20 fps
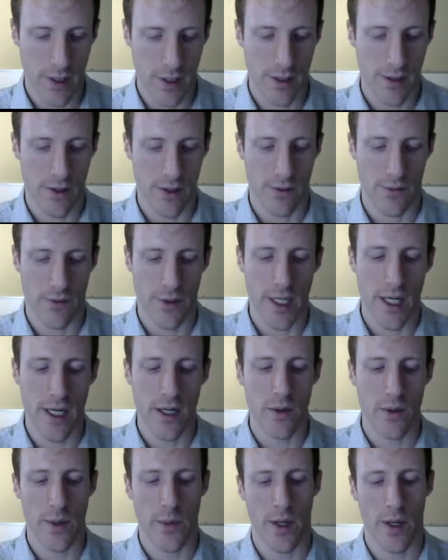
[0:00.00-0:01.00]
So for
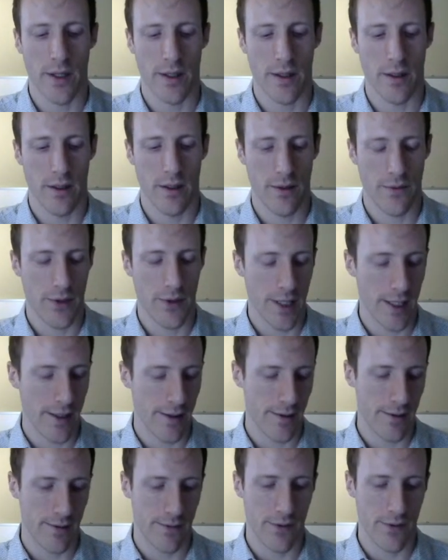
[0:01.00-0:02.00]
here, for
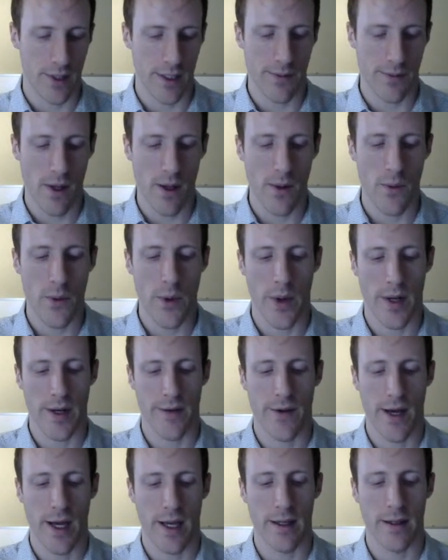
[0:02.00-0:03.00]
this problem, we want
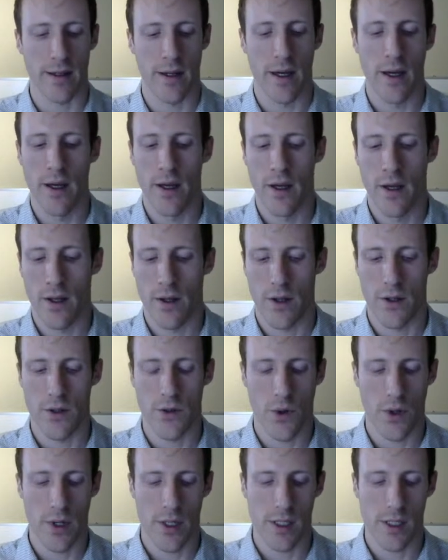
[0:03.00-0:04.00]
to find the
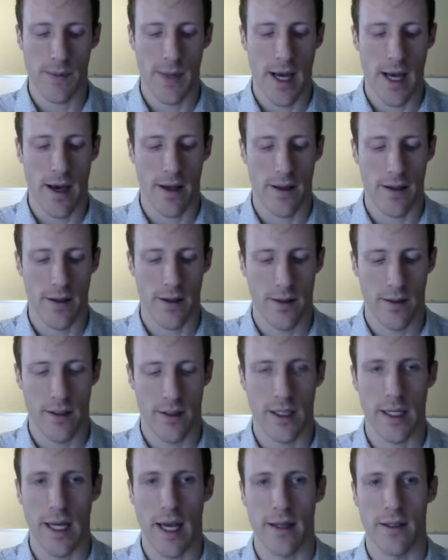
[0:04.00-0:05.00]
shortest path
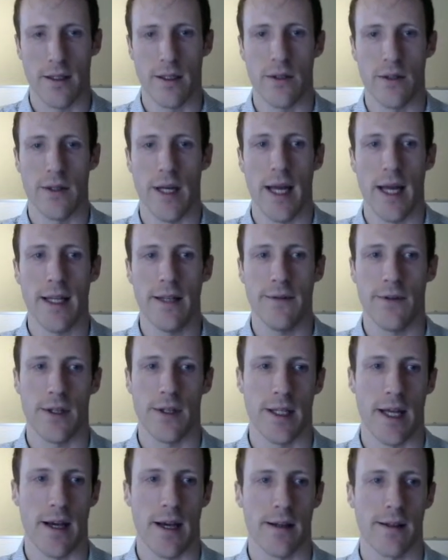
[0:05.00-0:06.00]
to get to any
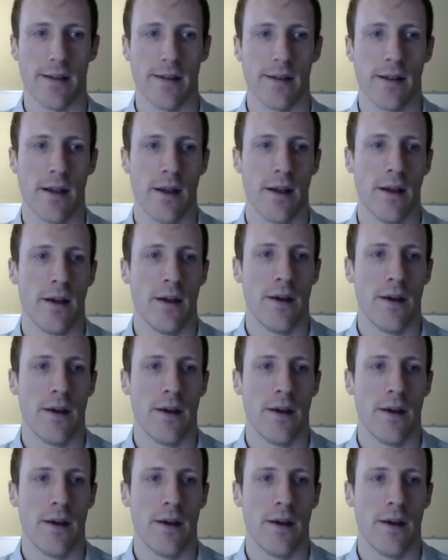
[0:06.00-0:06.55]
vertex